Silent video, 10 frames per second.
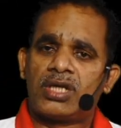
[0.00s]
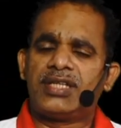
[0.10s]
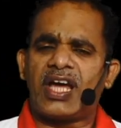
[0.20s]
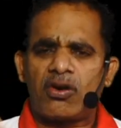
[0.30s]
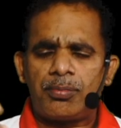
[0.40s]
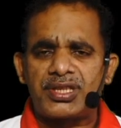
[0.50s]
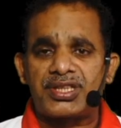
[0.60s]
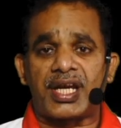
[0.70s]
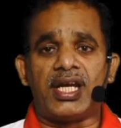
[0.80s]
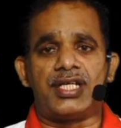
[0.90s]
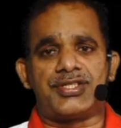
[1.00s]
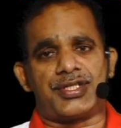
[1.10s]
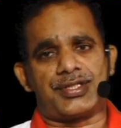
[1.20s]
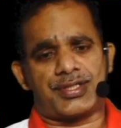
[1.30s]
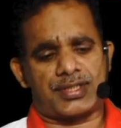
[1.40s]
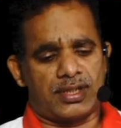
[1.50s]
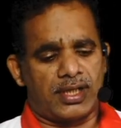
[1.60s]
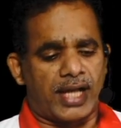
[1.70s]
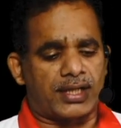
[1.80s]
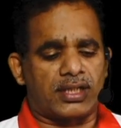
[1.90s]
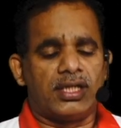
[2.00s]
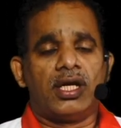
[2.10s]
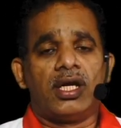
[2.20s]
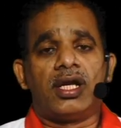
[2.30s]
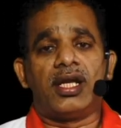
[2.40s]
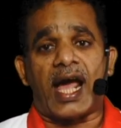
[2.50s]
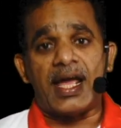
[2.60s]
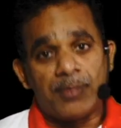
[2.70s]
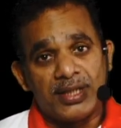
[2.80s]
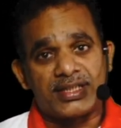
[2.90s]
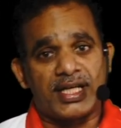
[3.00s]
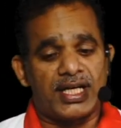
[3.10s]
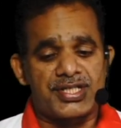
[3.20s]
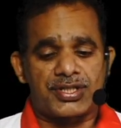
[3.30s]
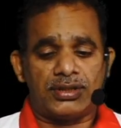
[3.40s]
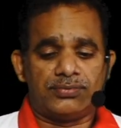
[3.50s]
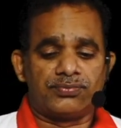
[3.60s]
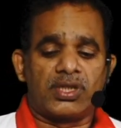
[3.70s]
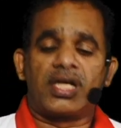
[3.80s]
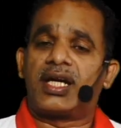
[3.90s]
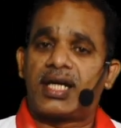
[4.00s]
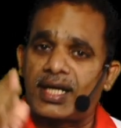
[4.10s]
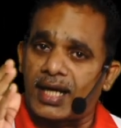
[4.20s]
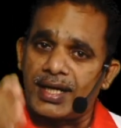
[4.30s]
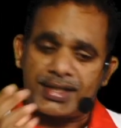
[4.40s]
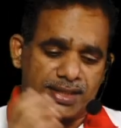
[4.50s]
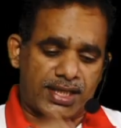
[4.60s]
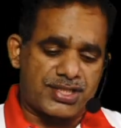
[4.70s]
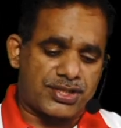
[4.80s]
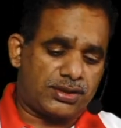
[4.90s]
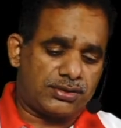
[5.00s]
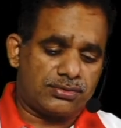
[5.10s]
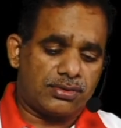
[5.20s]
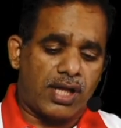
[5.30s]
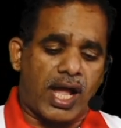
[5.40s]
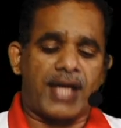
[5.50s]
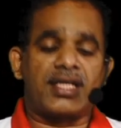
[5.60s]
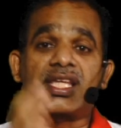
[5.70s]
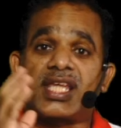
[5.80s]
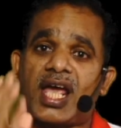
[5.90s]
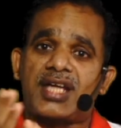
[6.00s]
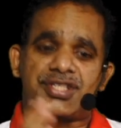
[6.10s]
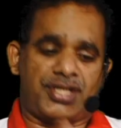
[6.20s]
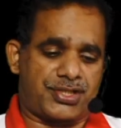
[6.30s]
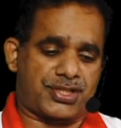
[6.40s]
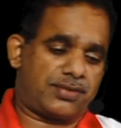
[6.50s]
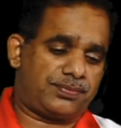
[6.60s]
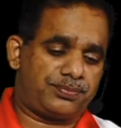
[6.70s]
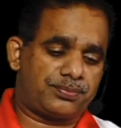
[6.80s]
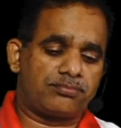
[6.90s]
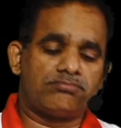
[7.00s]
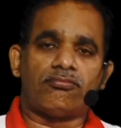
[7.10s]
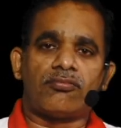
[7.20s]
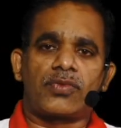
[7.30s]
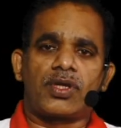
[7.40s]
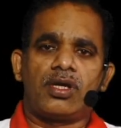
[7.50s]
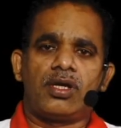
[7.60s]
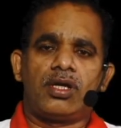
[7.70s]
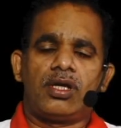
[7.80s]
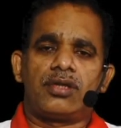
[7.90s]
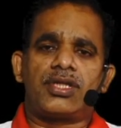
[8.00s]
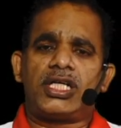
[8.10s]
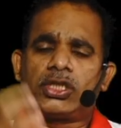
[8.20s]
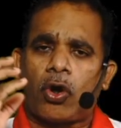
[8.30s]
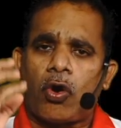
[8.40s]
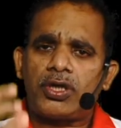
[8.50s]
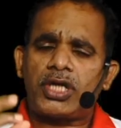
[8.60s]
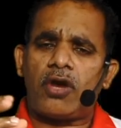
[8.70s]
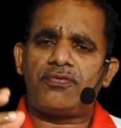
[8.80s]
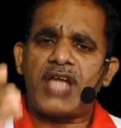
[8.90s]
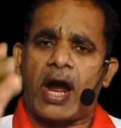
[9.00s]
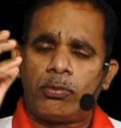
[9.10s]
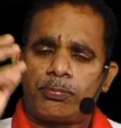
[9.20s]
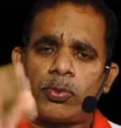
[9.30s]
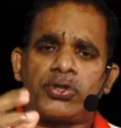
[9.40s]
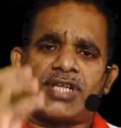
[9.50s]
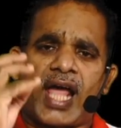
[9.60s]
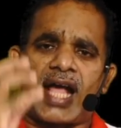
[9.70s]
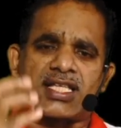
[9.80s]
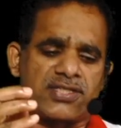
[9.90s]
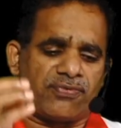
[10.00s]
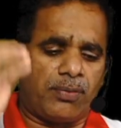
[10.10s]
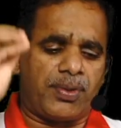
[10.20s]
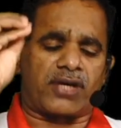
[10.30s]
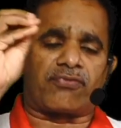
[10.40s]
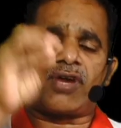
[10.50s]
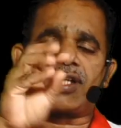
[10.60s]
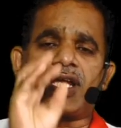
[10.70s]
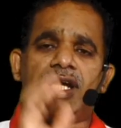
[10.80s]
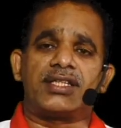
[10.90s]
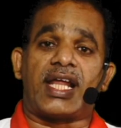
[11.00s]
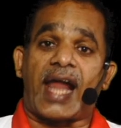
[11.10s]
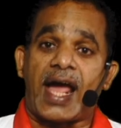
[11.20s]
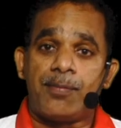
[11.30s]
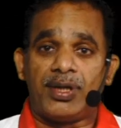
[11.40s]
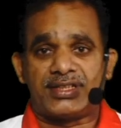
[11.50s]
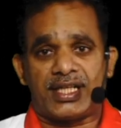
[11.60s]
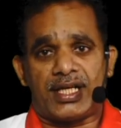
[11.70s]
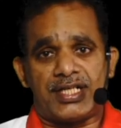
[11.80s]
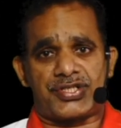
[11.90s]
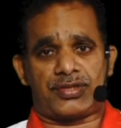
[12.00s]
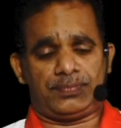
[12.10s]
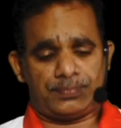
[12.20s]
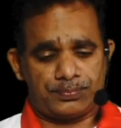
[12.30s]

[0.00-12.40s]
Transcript: There will be three ledgers like liability ledger, credit ledger and cash ledger. The total of the output tax will be reflecting in the liability ledger,